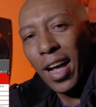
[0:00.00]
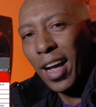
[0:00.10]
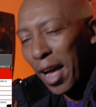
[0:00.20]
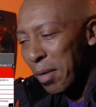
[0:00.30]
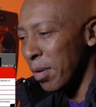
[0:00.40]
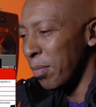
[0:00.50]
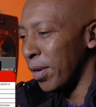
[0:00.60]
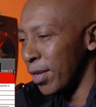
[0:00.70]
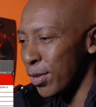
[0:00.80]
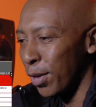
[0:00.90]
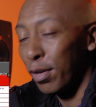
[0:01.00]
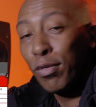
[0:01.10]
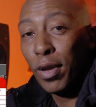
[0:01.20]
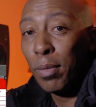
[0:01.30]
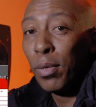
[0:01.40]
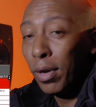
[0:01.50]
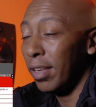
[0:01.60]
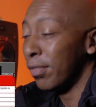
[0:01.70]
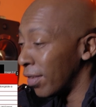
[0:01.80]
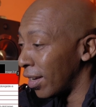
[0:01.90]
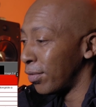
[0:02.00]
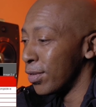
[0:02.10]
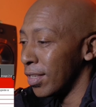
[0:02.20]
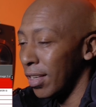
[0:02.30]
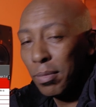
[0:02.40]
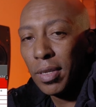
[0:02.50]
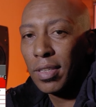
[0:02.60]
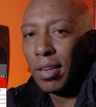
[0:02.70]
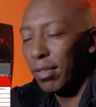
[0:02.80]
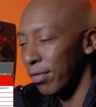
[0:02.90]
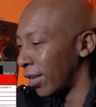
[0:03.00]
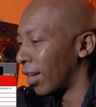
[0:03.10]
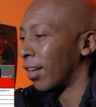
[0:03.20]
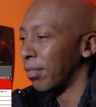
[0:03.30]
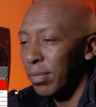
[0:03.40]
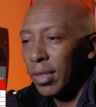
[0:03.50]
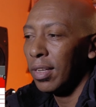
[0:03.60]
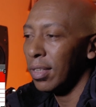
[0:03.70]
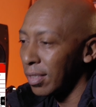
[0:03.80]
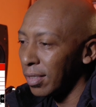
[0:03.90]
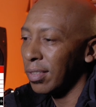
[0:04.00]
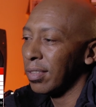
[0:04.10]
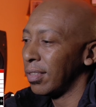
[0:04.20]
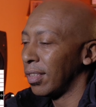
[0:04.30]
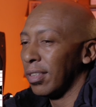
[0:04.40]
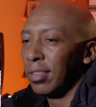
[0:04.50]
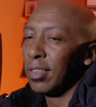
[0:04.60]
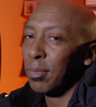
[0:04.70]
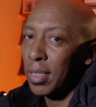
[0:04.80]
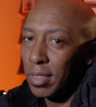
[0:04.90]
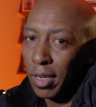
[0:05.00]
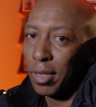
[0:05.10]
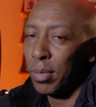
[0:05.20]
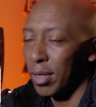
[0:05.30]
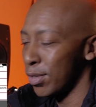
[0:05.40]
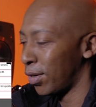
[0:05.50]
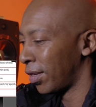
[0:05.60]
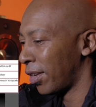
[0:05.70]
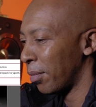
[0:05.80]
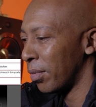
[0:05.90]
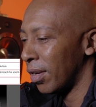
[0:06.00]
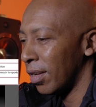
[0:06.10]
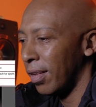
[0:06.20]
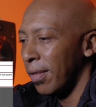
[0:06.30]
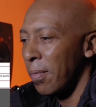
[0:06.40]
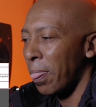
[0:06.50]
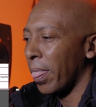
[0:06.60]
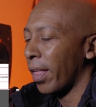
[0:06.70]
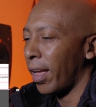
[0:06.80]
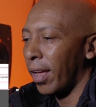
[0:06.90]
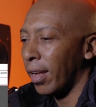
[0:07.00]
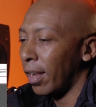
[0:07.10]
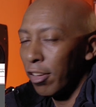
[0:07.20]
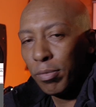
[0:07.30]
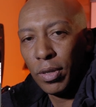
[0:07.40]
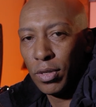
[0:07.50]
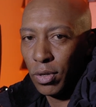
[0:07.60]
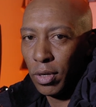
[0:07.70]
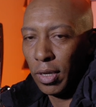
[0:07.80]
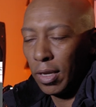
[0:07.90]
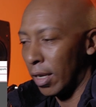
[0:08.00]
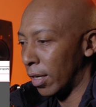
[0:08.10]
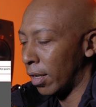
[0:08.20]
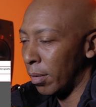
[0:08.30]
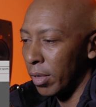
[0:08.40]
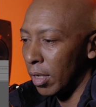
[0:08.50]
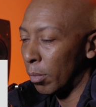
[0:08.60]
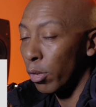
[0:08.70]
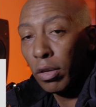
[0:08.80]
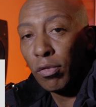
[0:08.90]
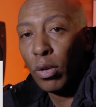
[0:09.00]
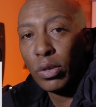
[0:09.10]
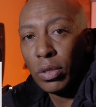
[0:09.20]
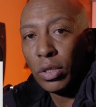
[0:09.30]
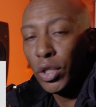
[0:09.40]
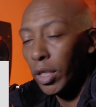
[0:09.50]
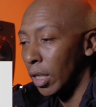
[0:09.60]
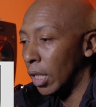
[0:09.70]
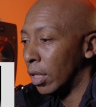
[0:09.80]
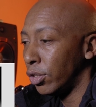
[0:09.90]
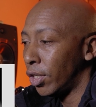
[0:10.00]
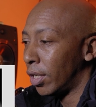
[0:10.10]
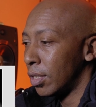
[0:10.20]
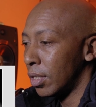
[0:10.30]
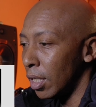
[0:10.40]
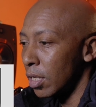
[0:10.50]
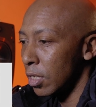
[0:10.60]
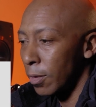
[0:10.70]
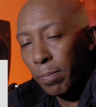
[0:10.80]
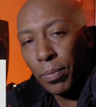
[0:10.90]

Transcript: I'm a Panasonic fanboy, if I have to say it myself. Yeah, this is my second Panasonic camera, and I love Panasonic. And I mean, I'm looking forward to the G6.